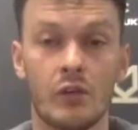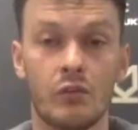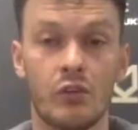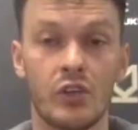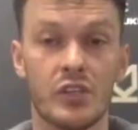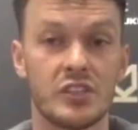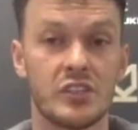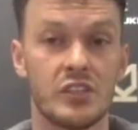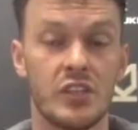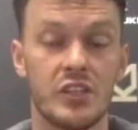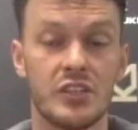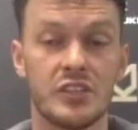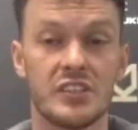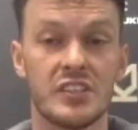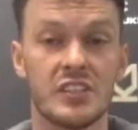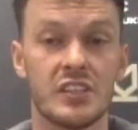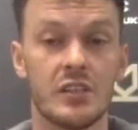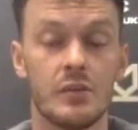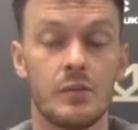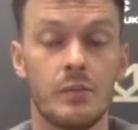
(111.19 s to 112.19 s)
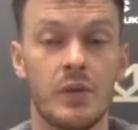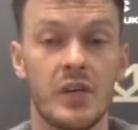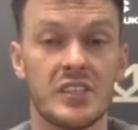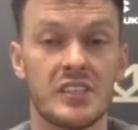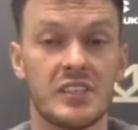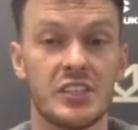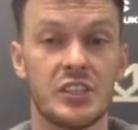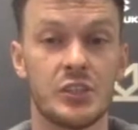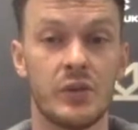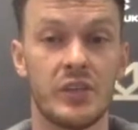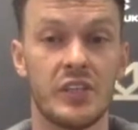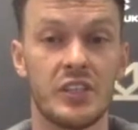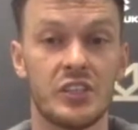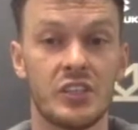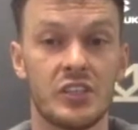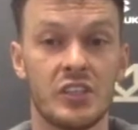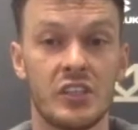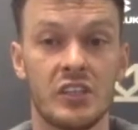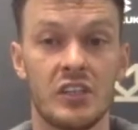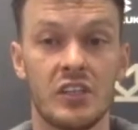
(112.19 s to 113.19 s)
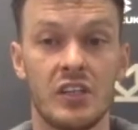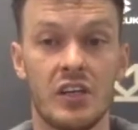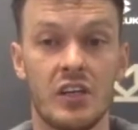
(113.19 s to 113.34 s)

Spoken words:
Russ knows my situation.